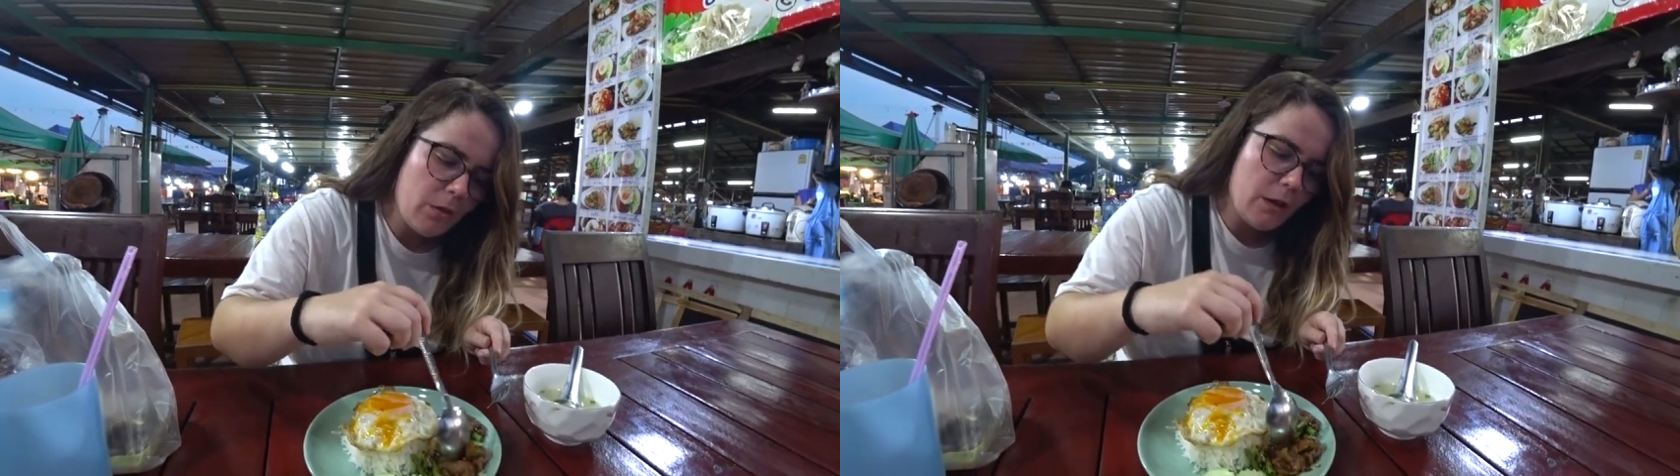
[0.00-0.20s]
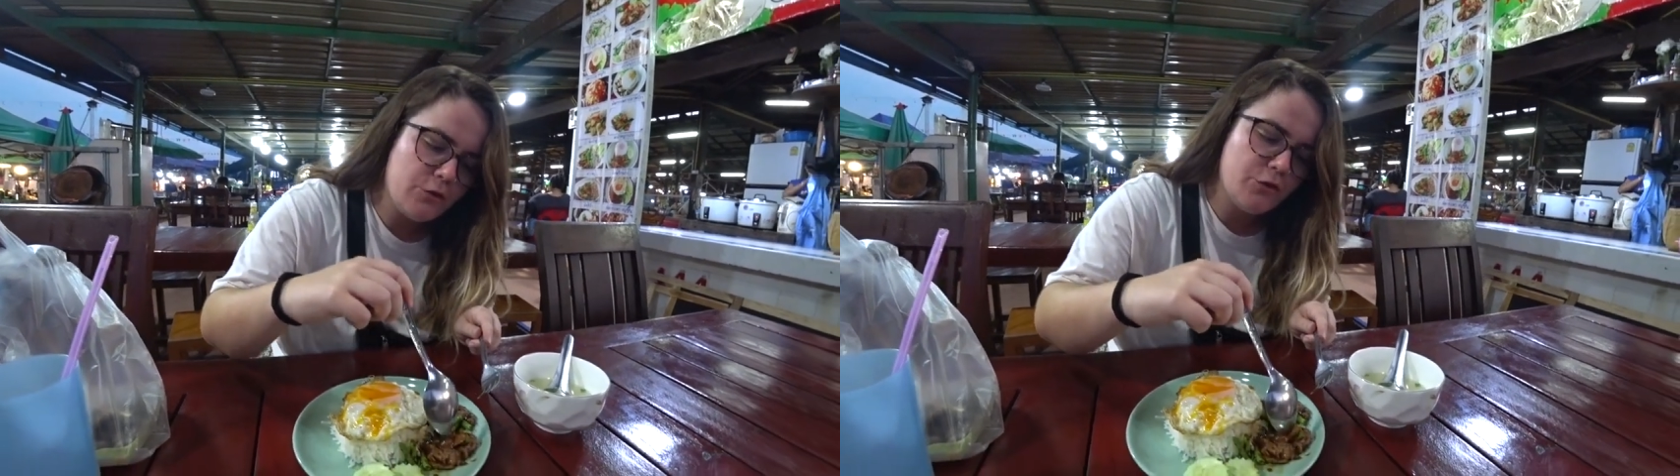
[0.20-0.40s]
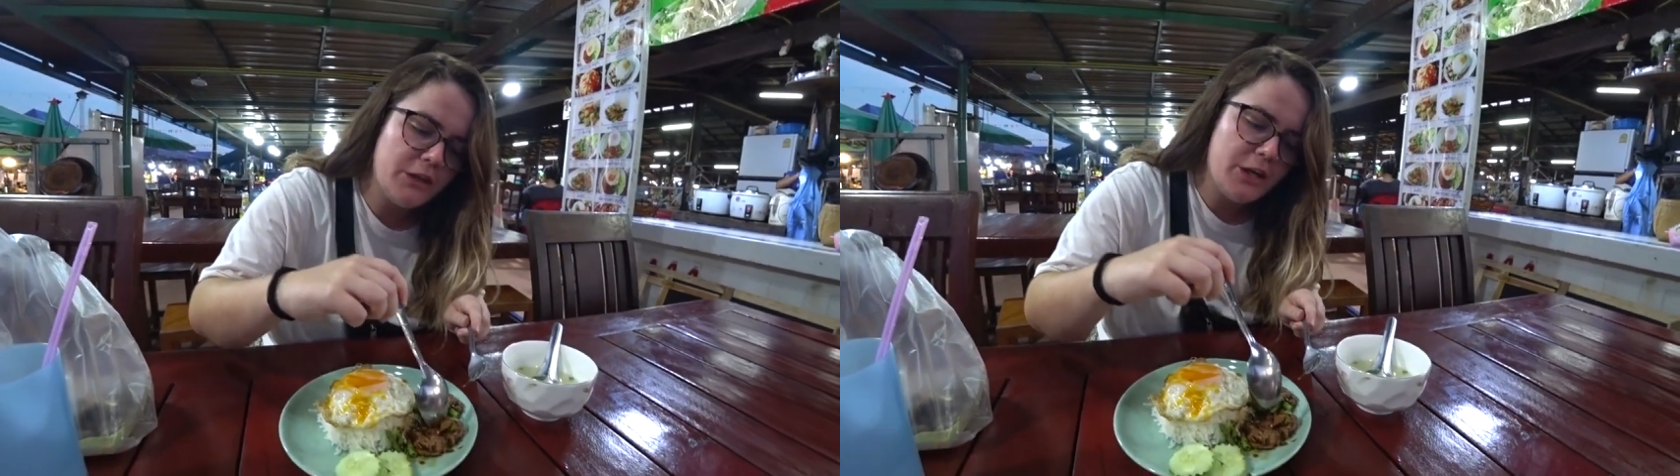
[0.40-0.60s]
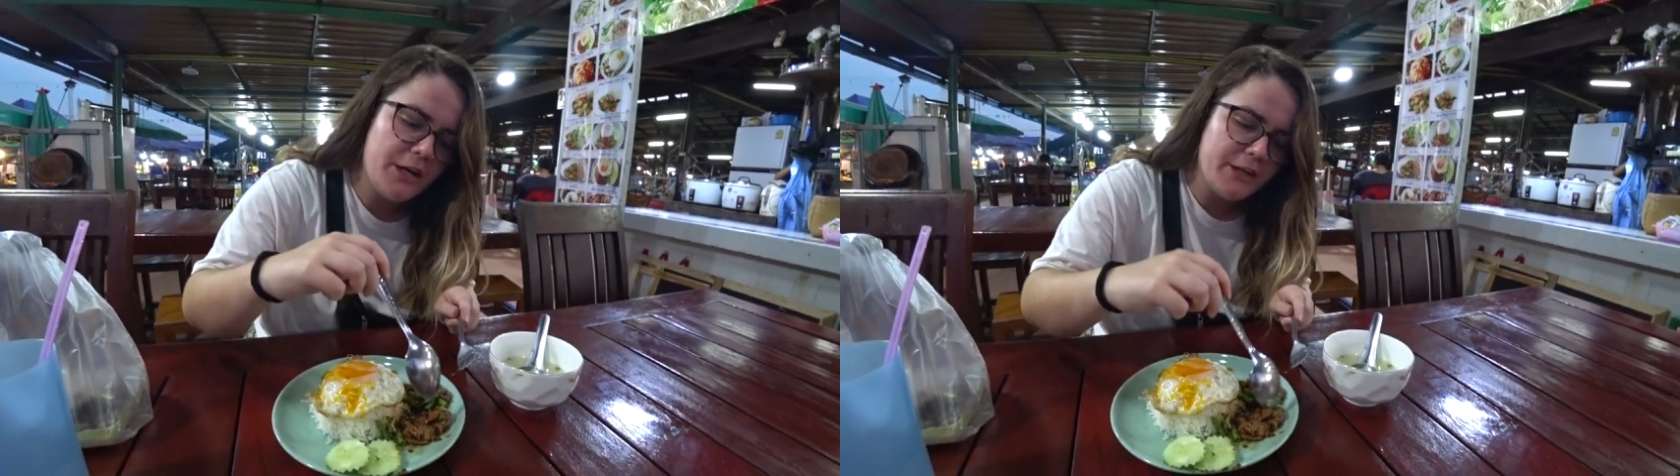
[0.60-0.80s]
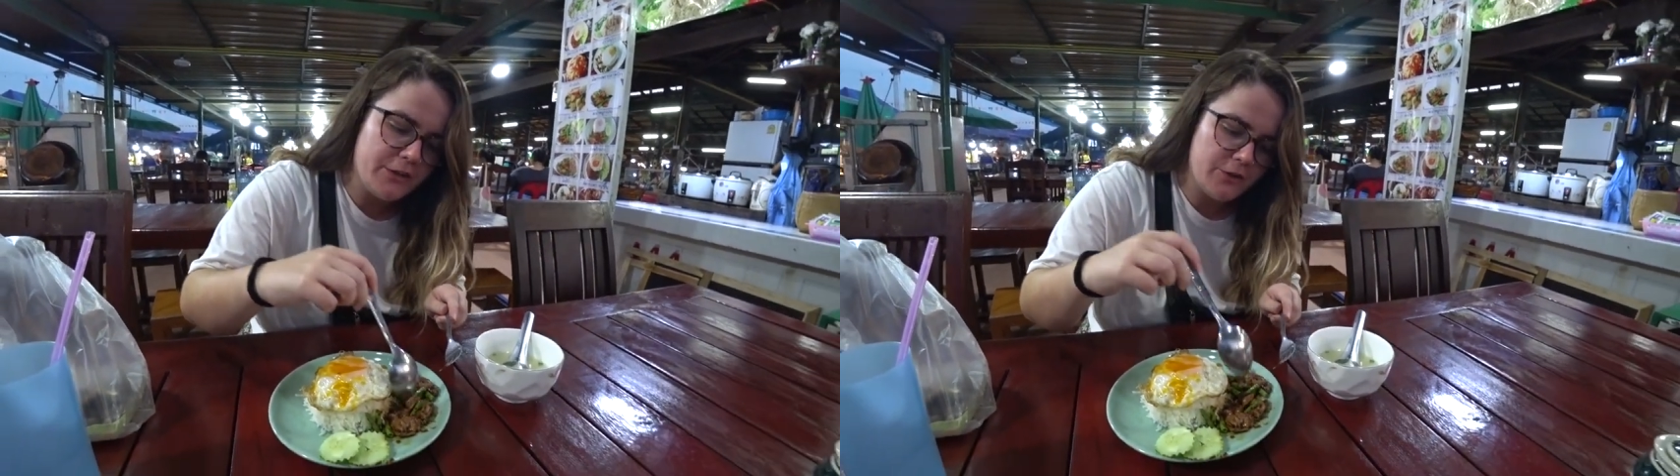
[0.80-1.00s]
That's really
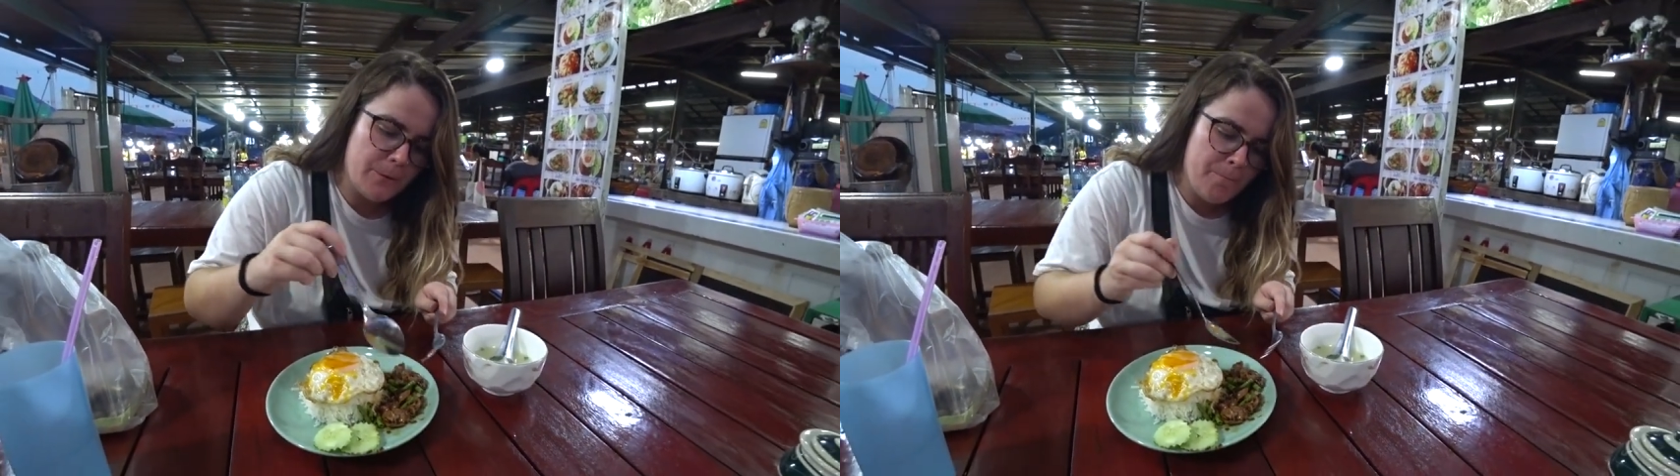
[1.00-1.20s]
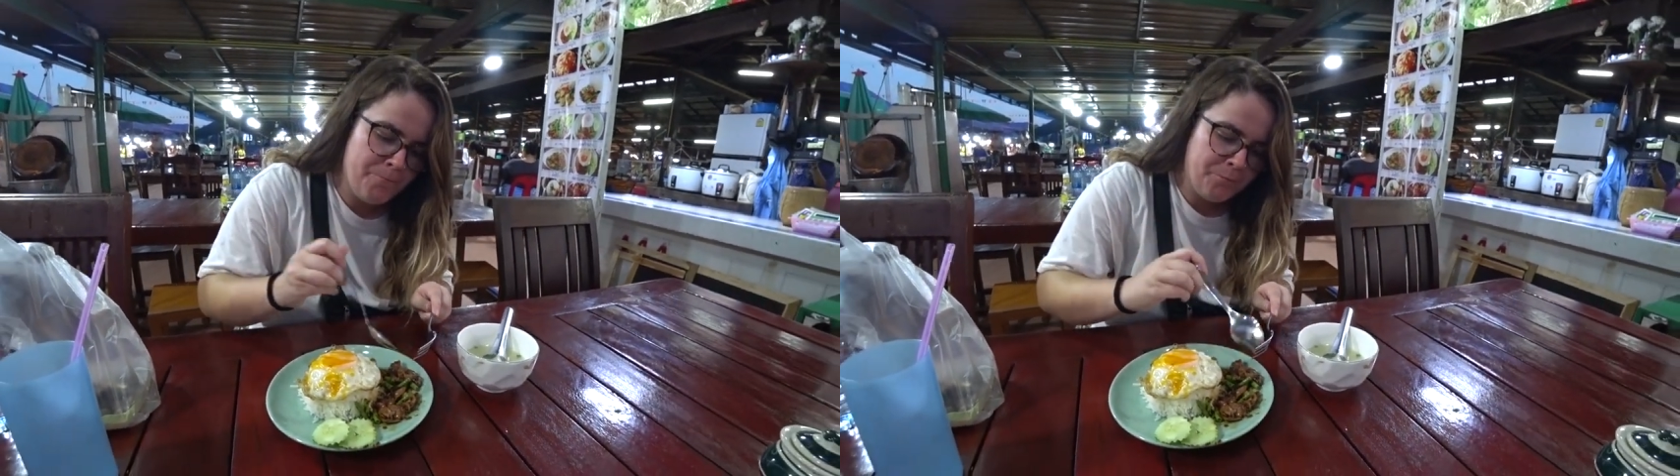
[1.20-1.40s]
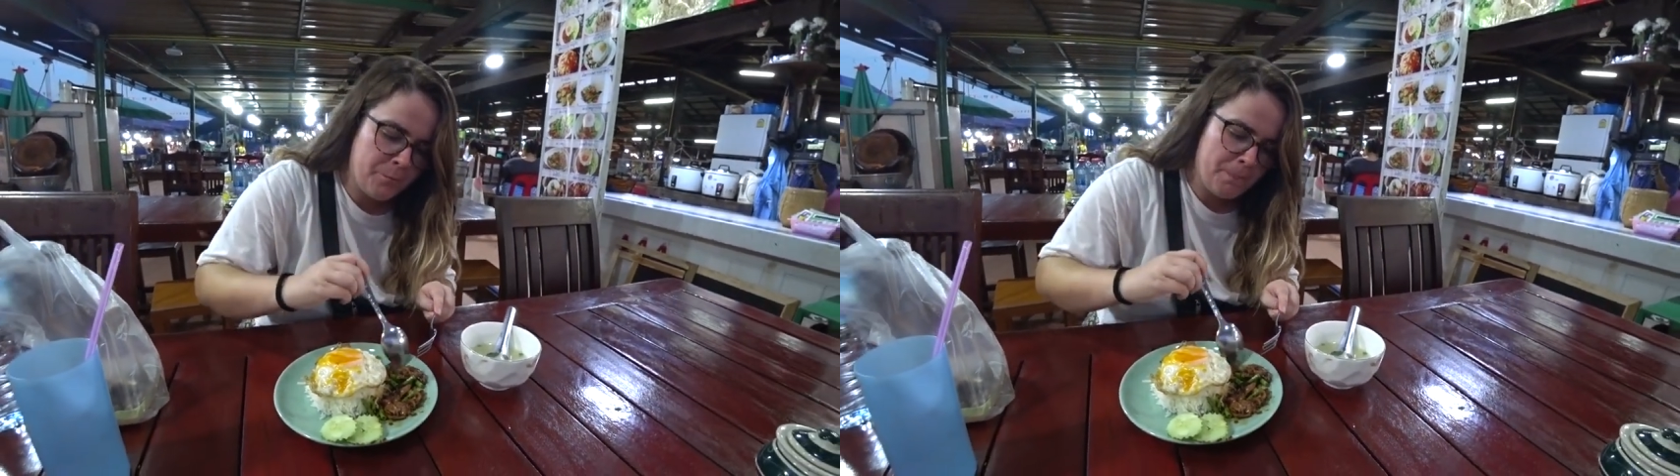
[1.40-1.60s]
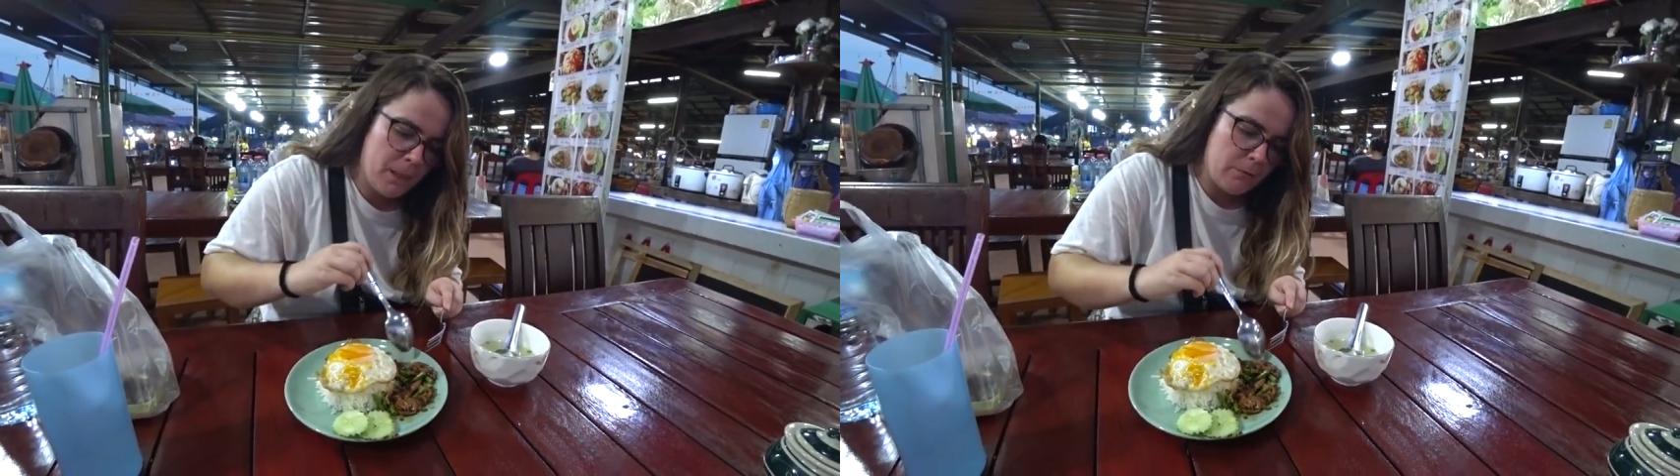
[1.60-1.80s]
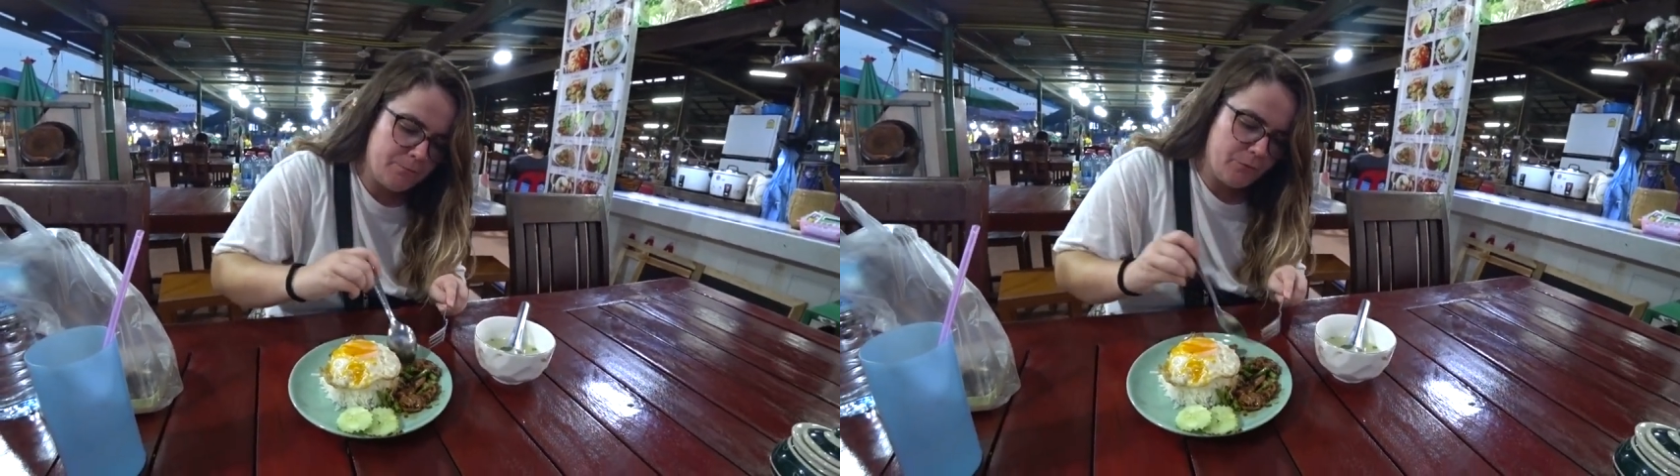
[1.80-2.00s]
nice.
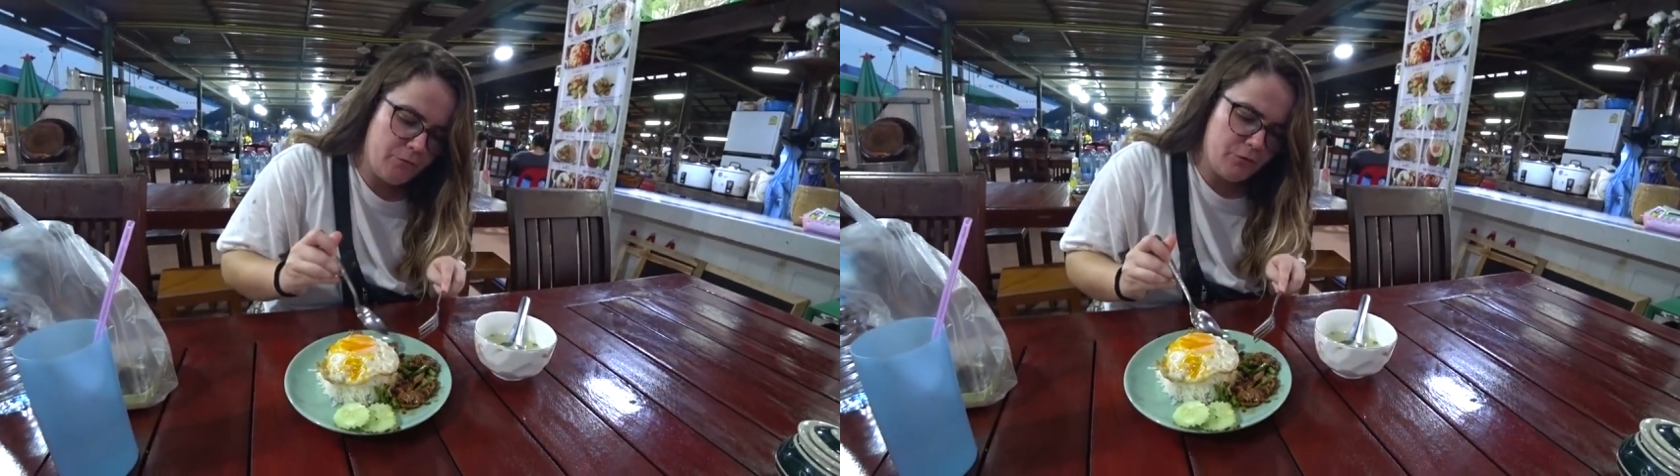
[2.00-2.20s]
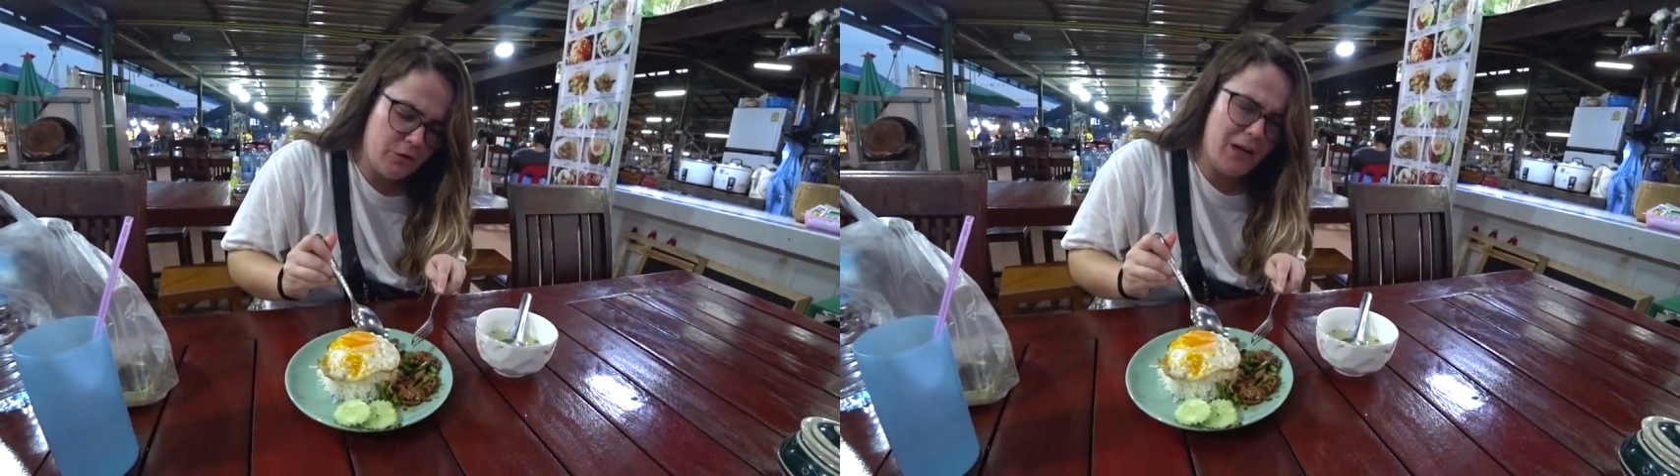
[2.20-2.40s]
It's